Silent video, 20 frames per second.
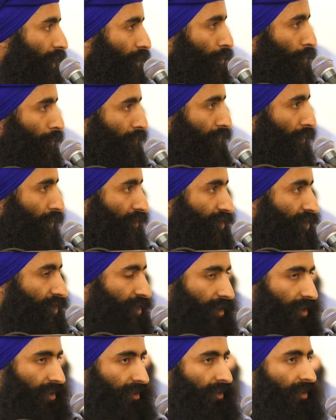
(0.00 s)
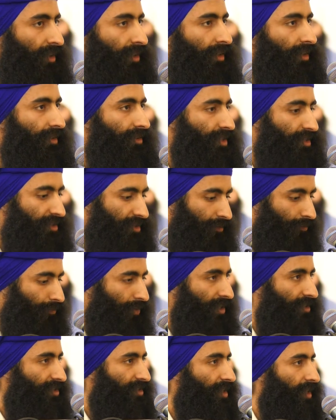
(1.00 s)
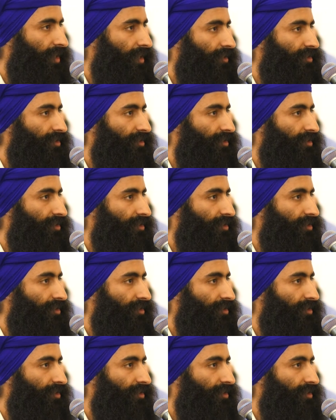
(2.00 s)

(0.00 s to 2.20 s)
or posture, just simply sitting